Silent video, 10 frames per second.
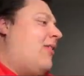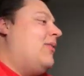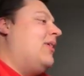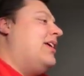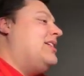Are we
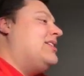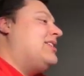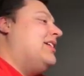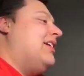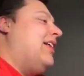really
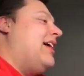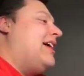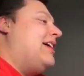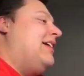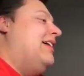just going to,
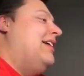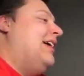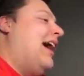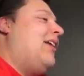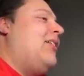like,
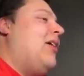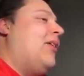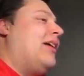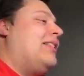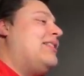I don't
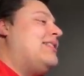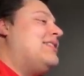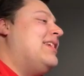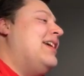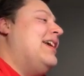know, like, this is...